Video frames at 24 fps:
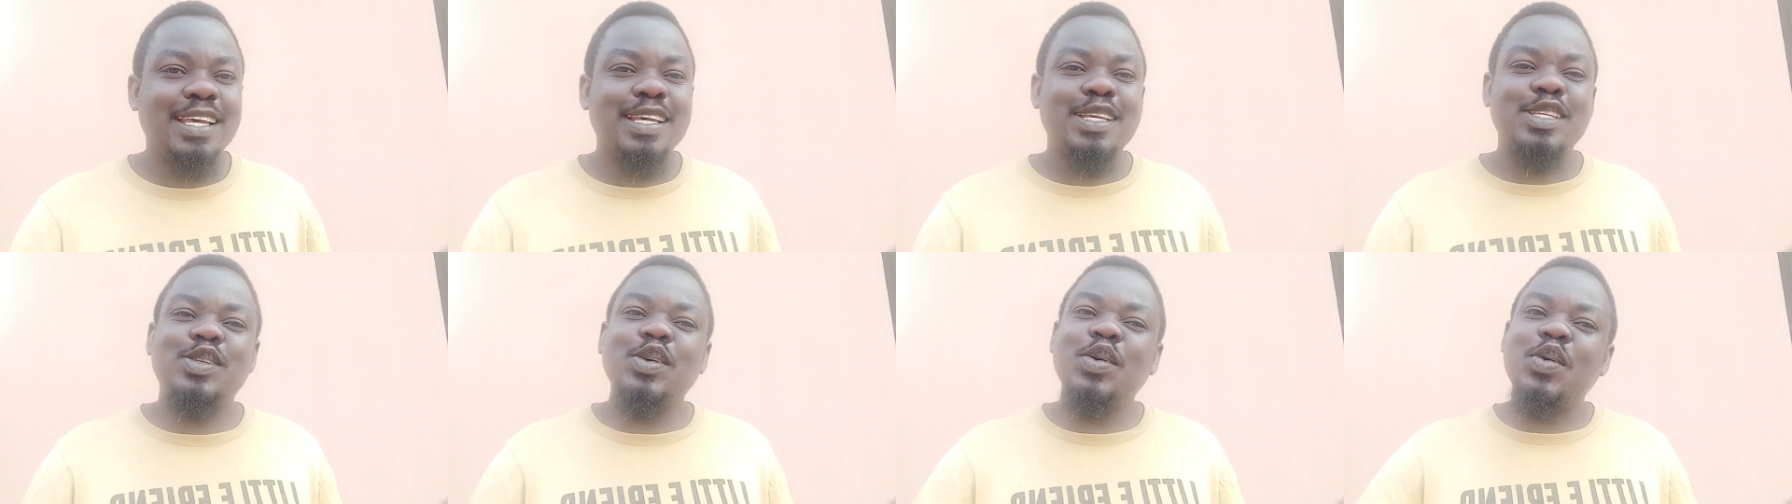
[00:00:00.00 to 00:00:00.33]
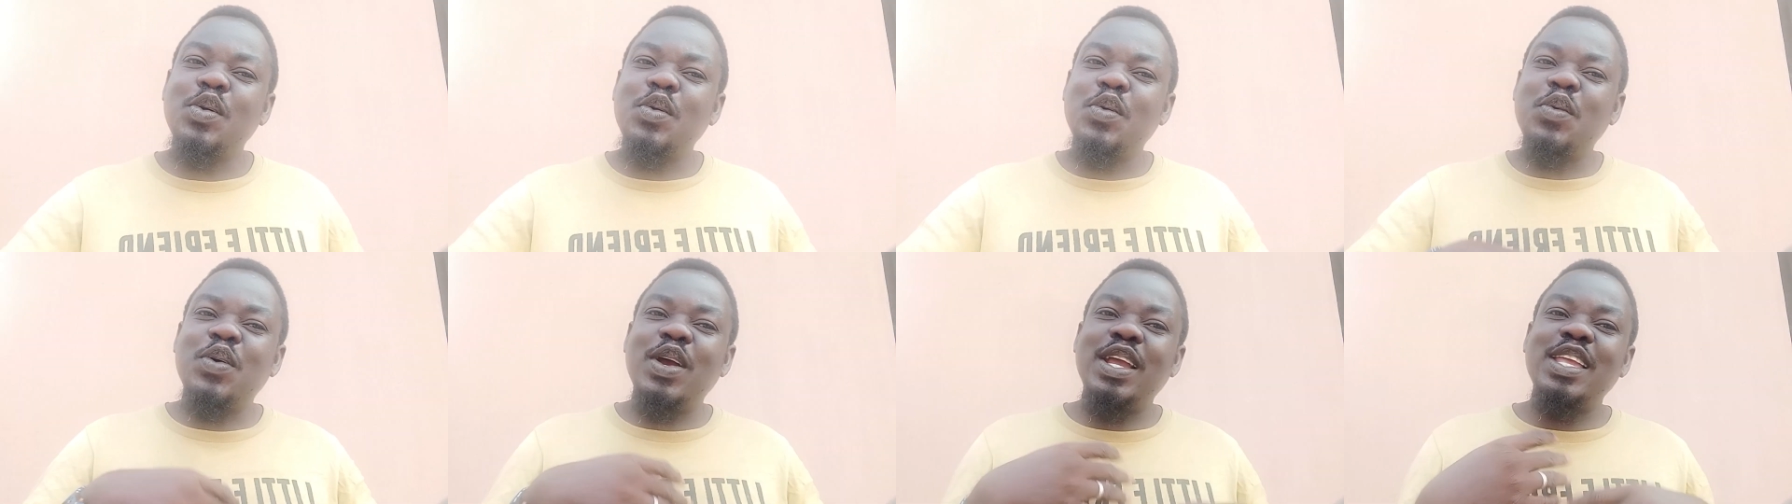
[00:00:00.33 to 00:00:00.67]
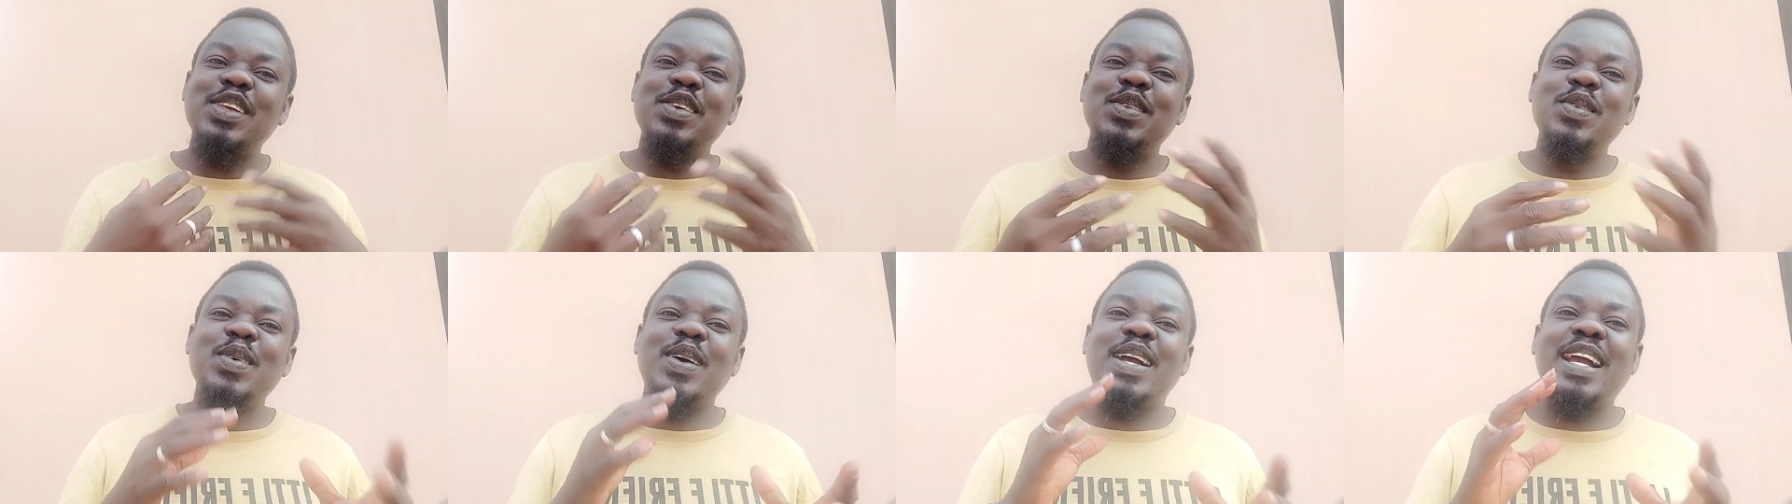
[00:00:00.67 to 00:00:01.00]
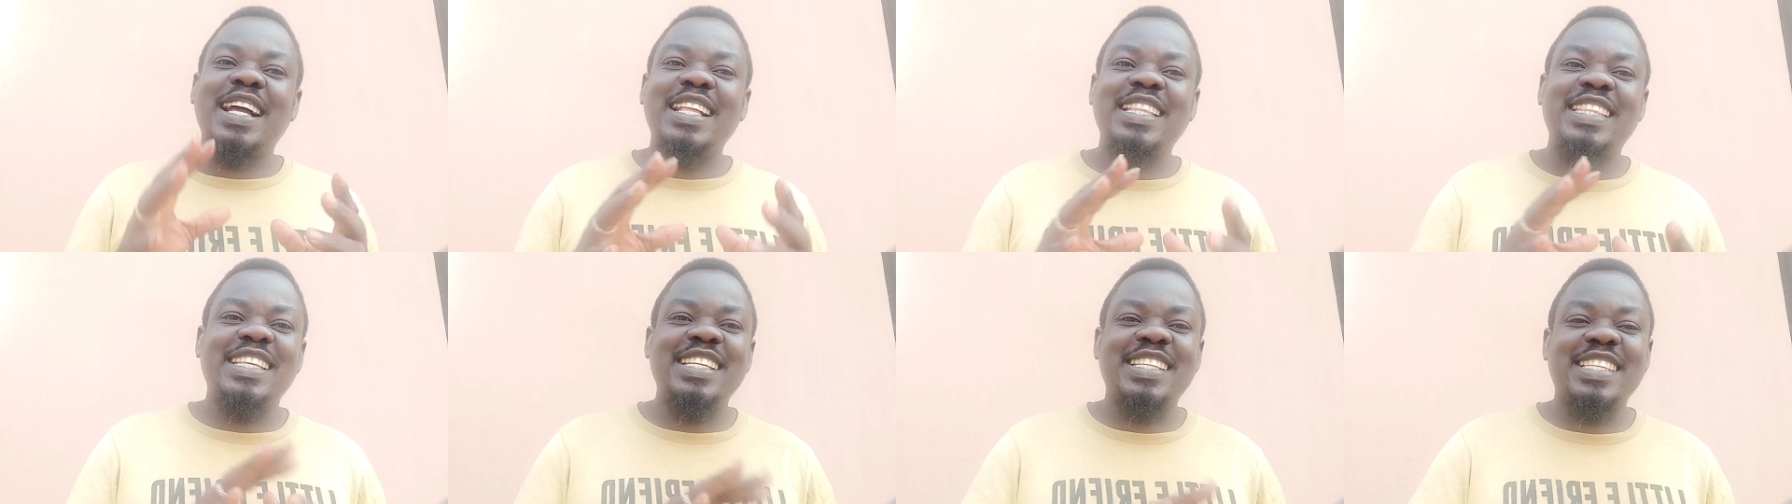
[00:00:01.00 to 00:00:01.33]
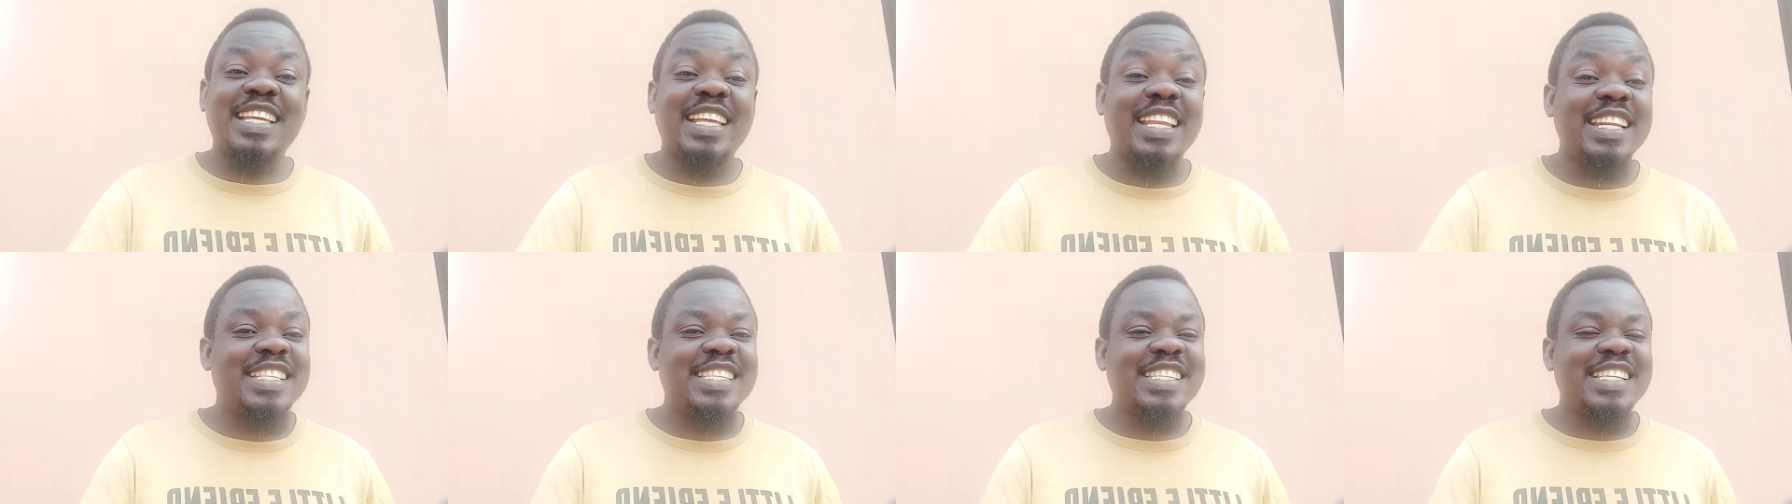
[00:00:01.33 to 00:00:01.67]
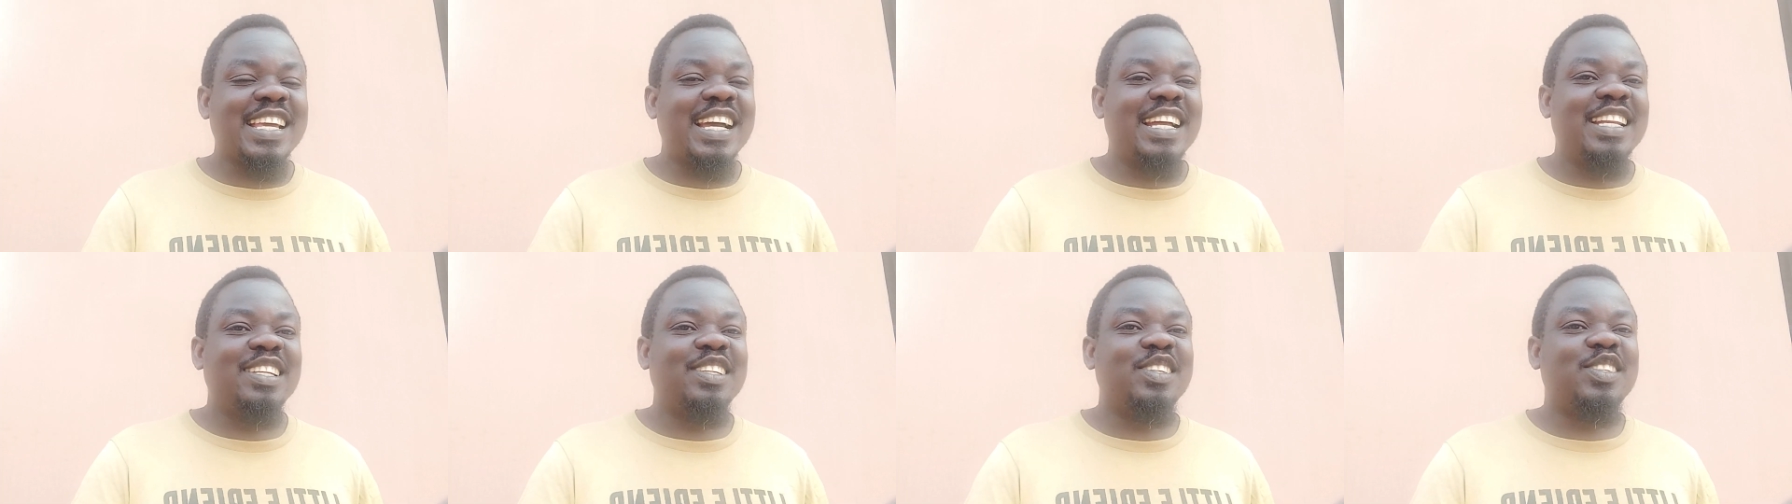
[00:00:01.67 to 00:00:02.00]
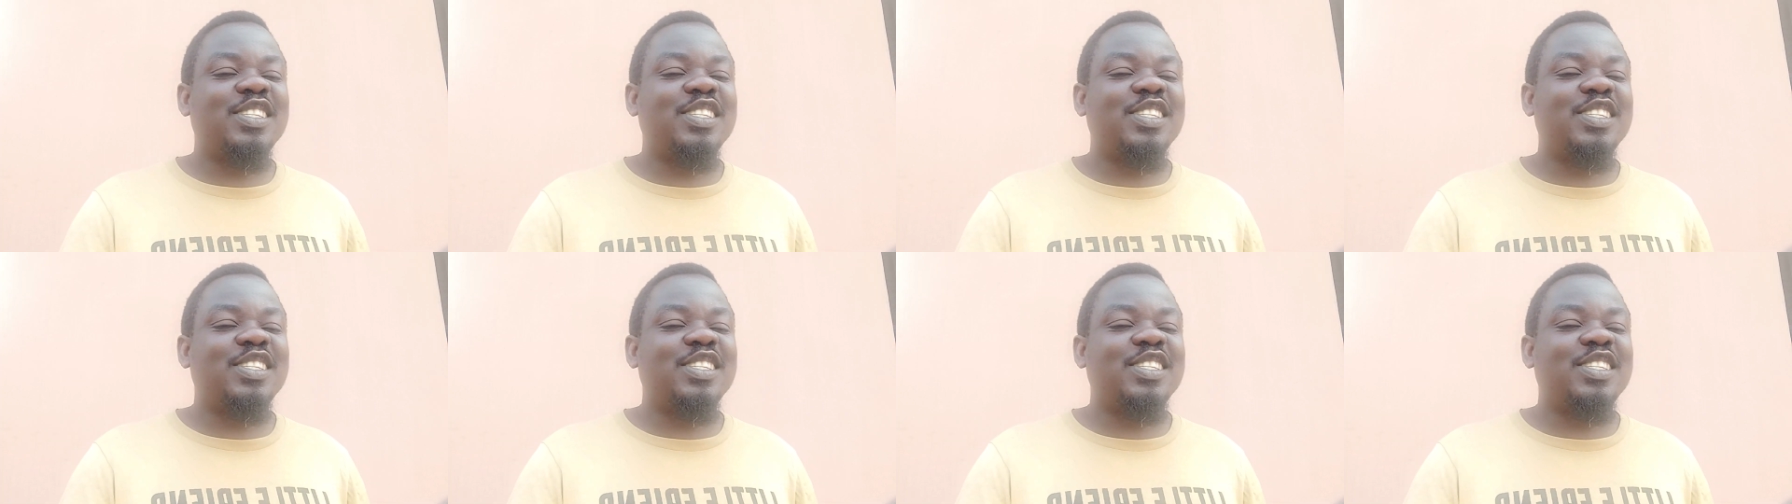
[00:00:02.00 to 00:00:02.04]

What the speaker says: So when you look at this critically,